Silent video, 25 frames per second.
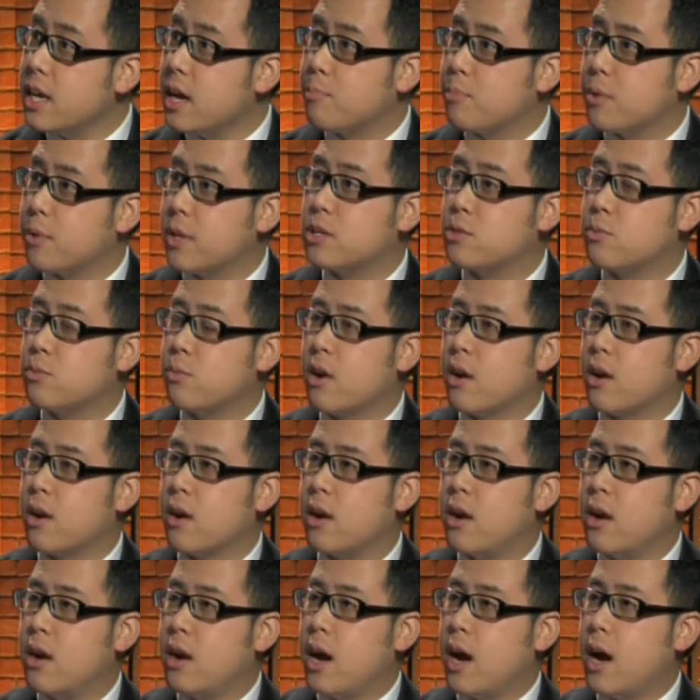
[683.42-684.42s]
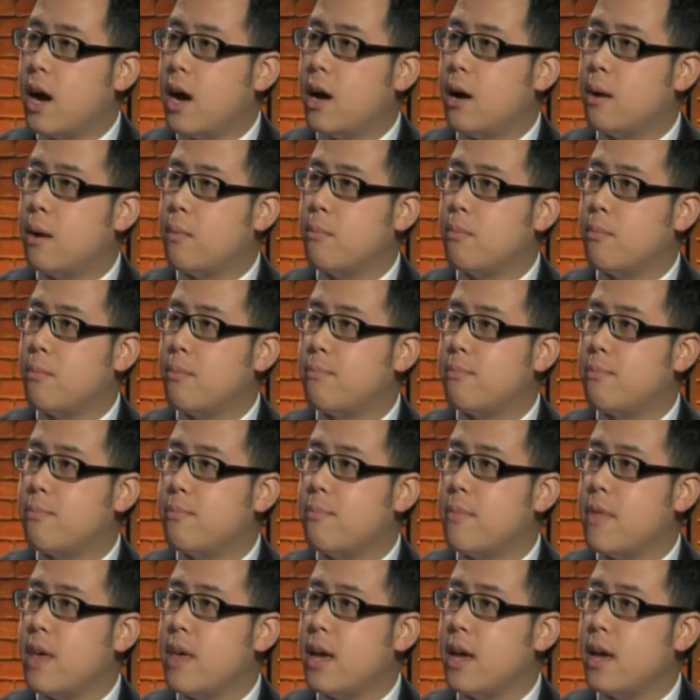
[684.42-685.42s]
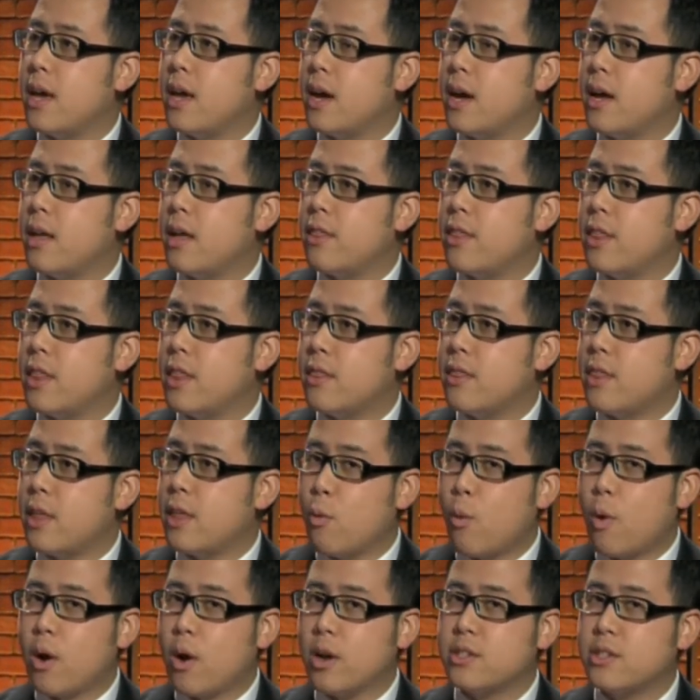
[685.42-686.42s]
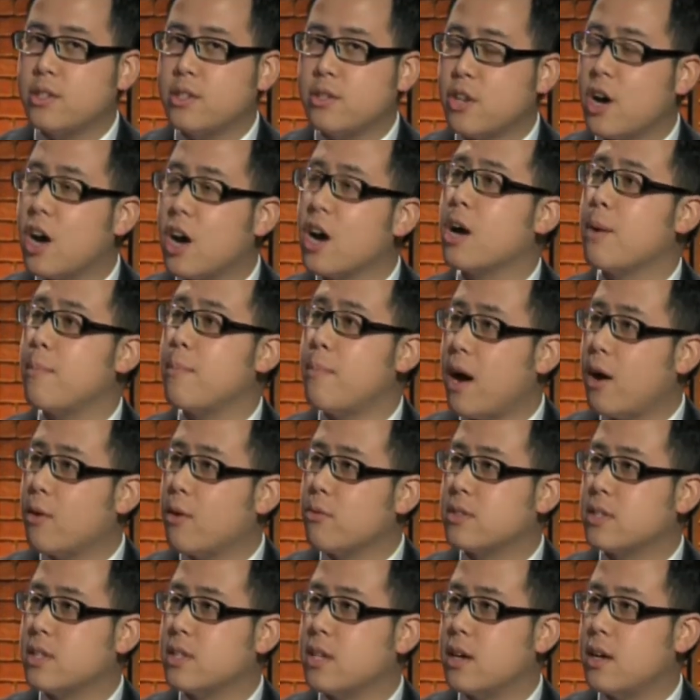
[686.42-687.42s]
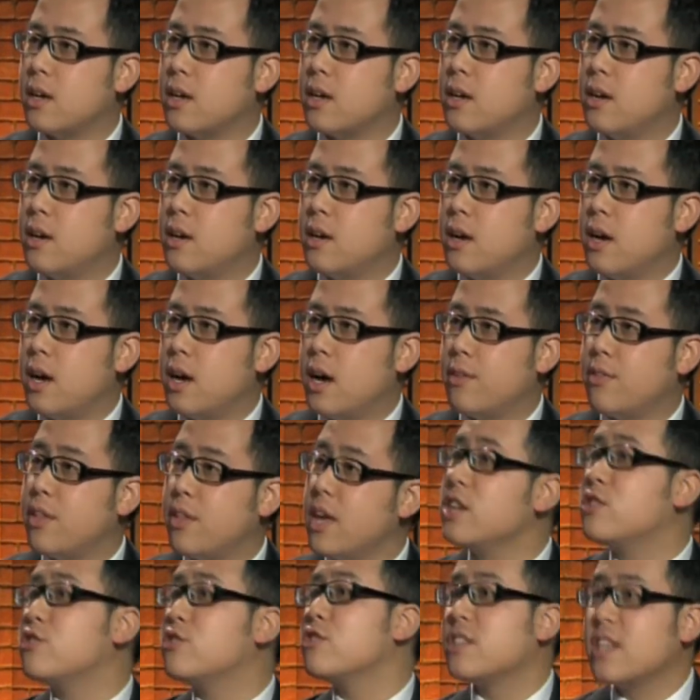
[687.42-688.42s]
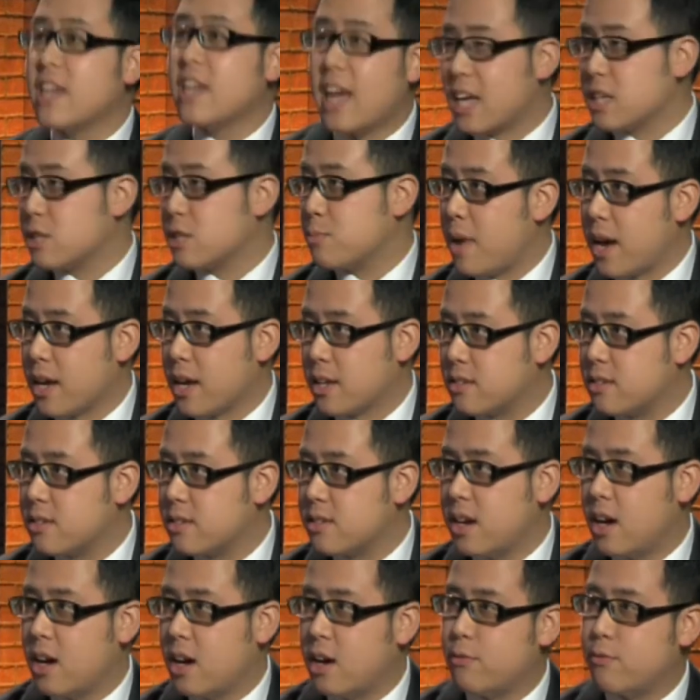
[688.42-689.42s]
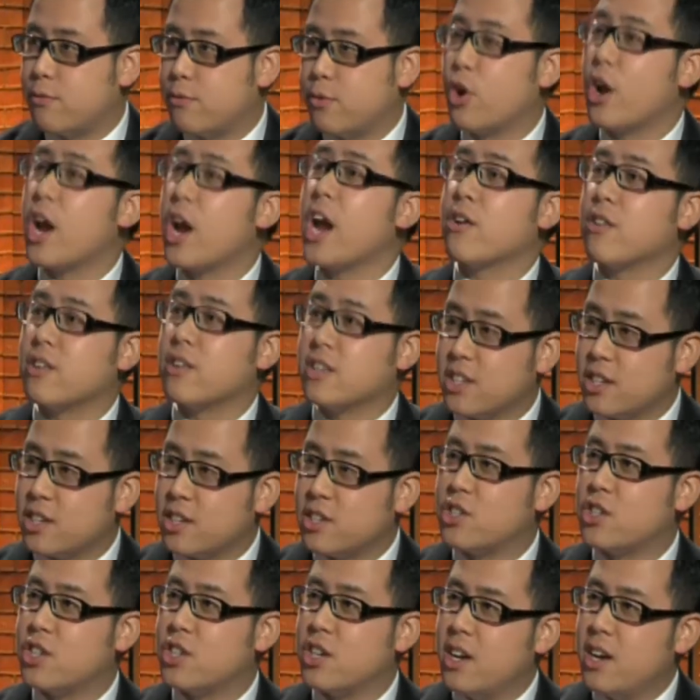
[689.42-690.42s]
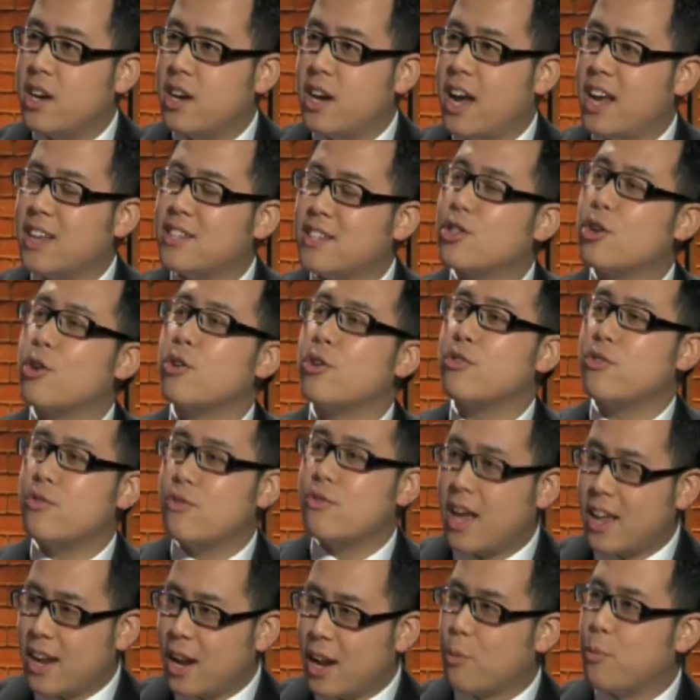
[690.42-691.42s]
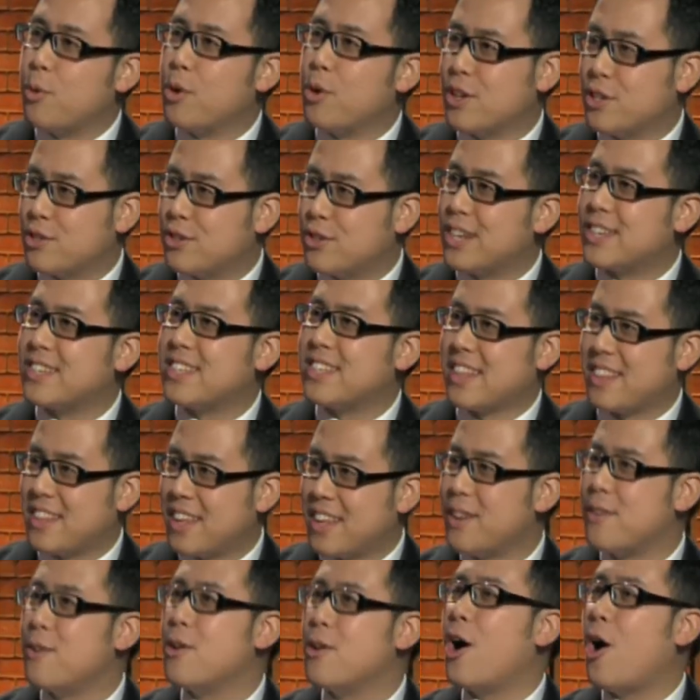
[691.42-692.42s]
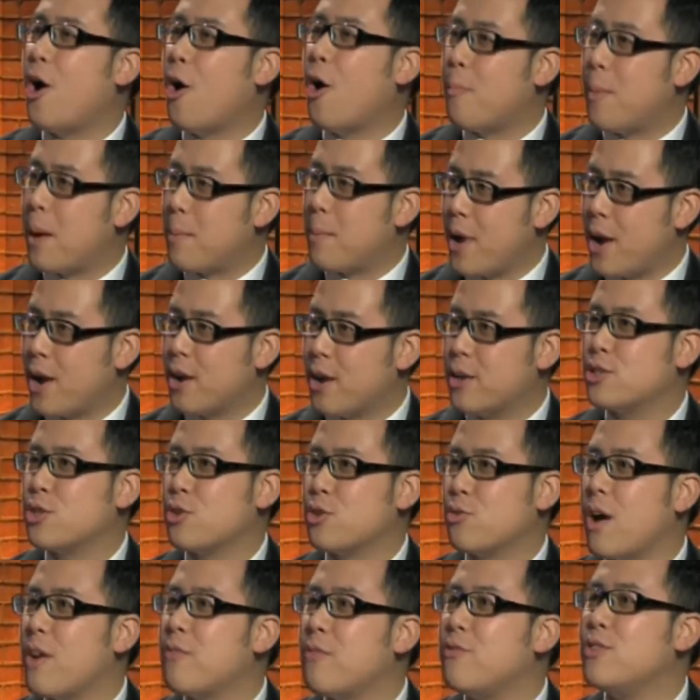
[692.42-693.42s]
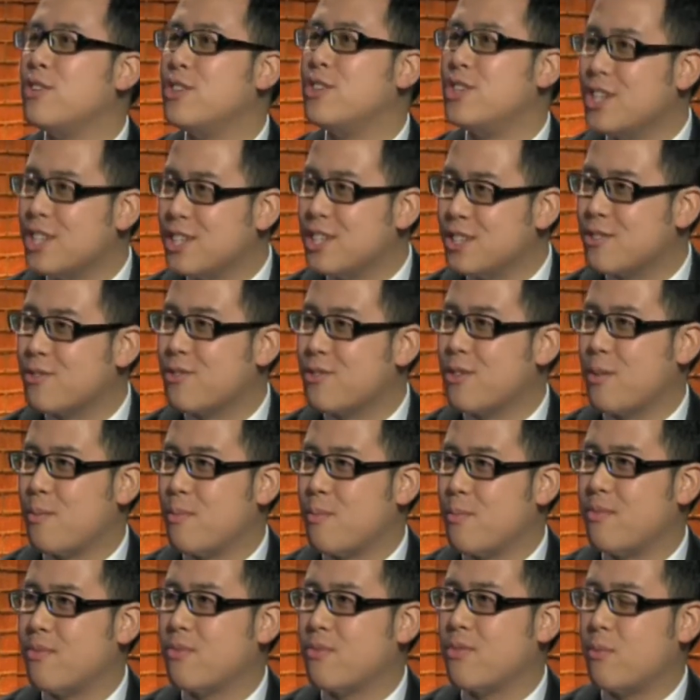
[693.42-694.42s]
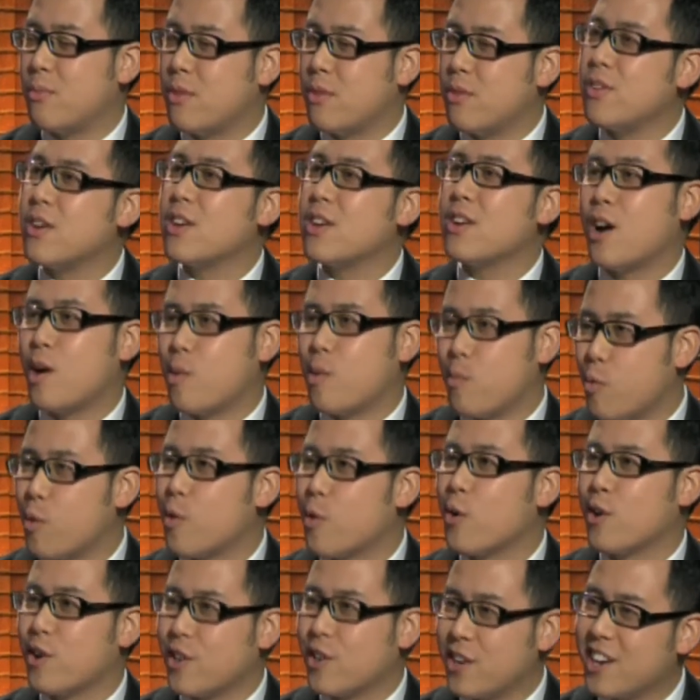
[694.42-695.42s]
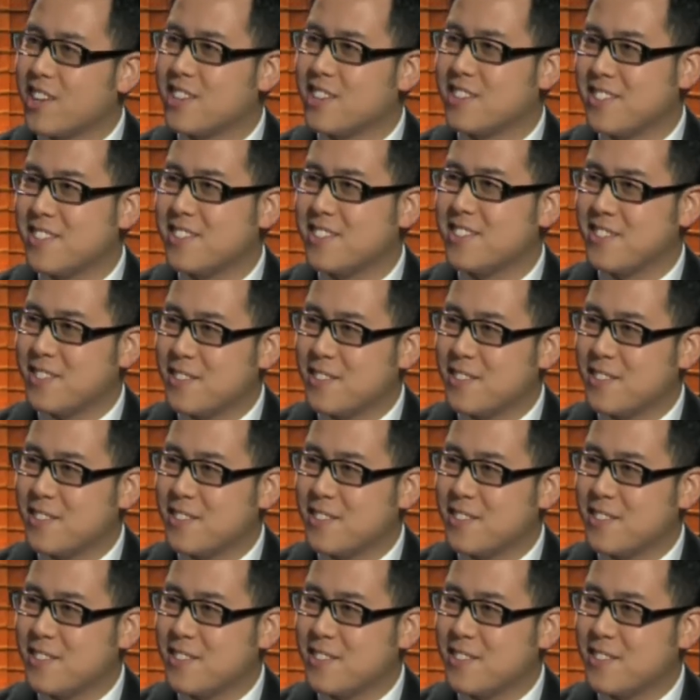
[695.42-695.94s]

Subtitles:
a place where they want to talk about the interesting aspects of your heritage. And so then I will address that then, oh, my parents are refugees from the Vietnam War, yes.